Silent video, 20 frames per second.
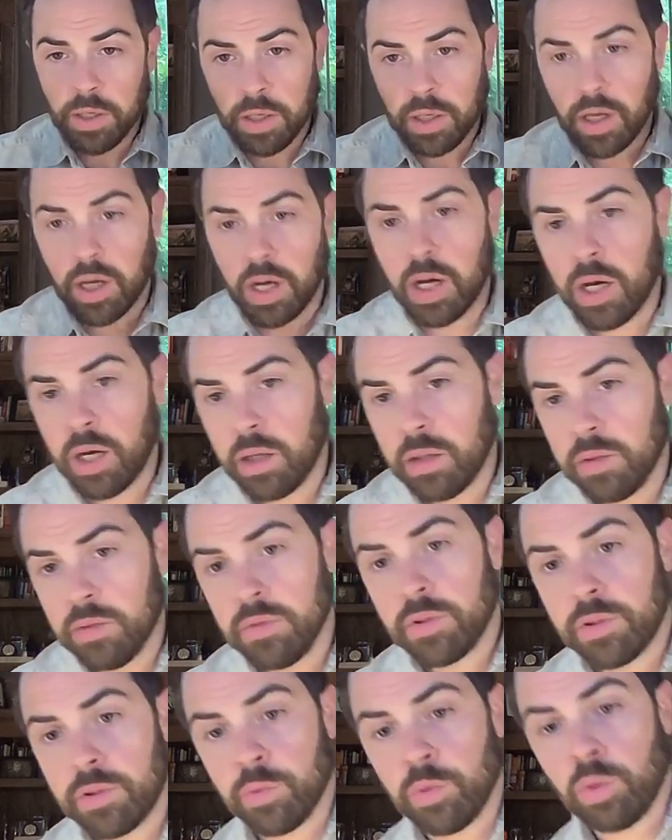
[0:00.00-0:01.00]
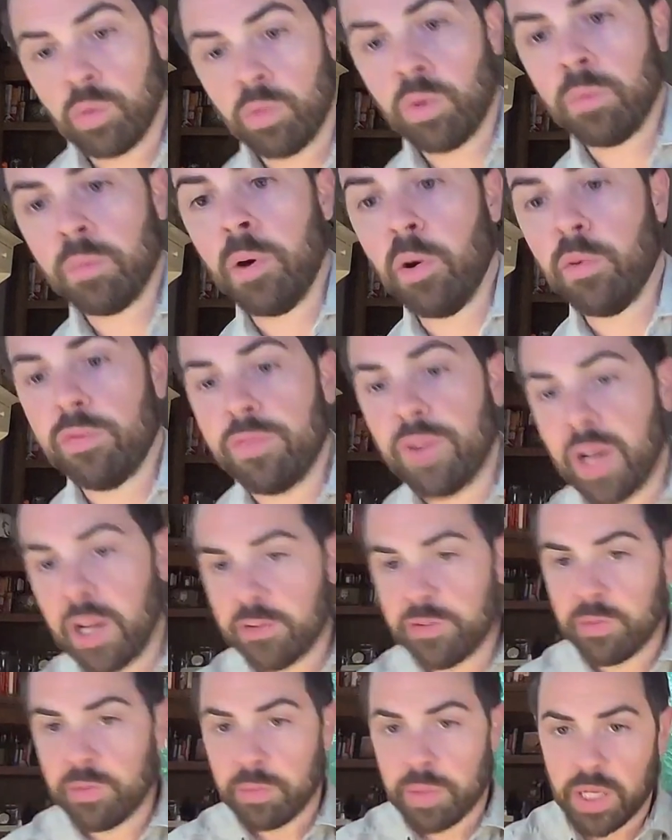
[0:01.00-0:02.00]
through a remote
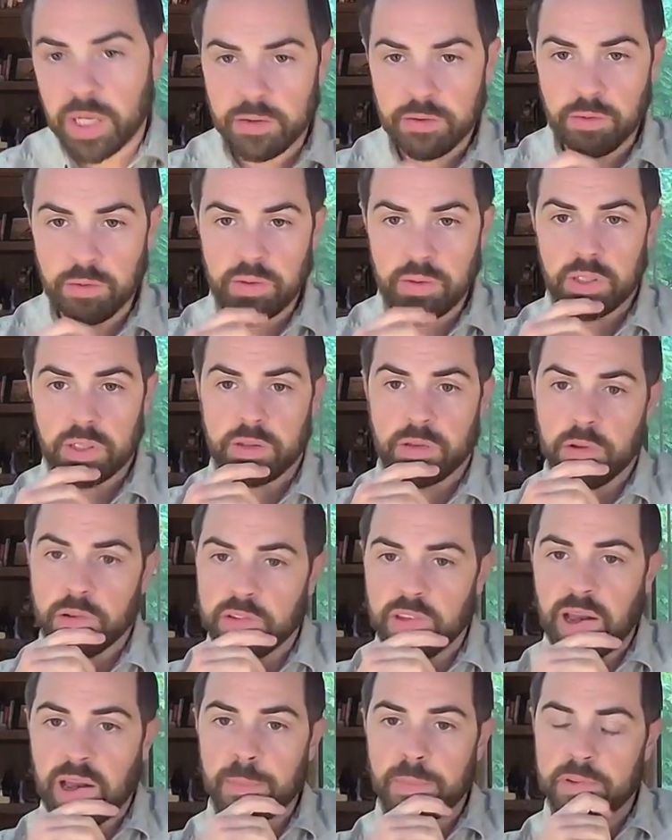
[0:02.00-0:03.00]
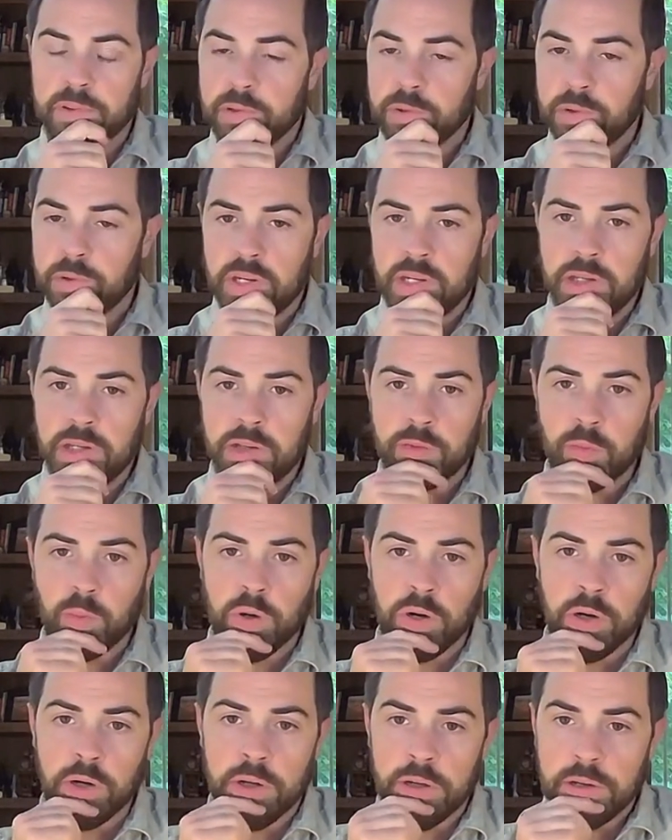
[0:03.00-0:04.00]
fashion, but I do think there's opportunities
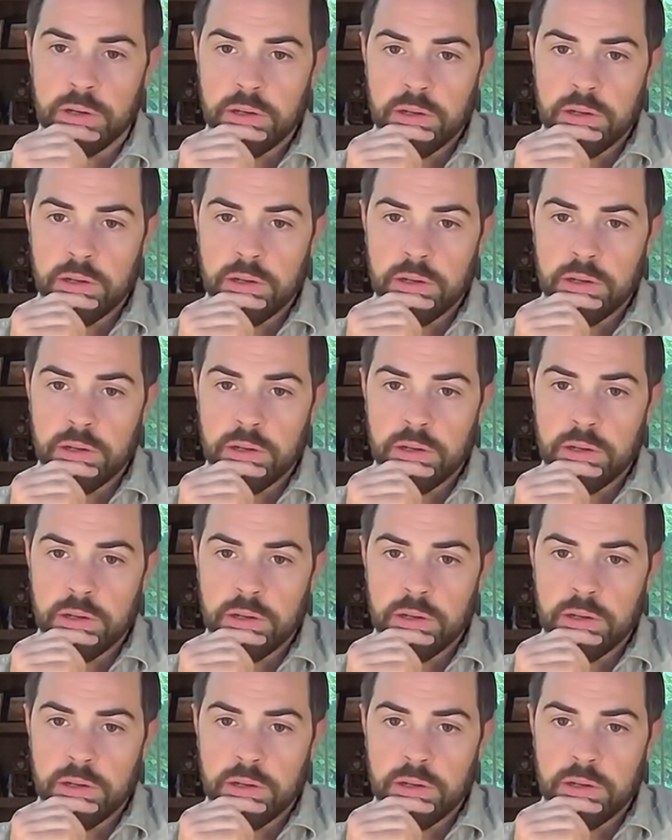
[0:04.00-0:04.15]
where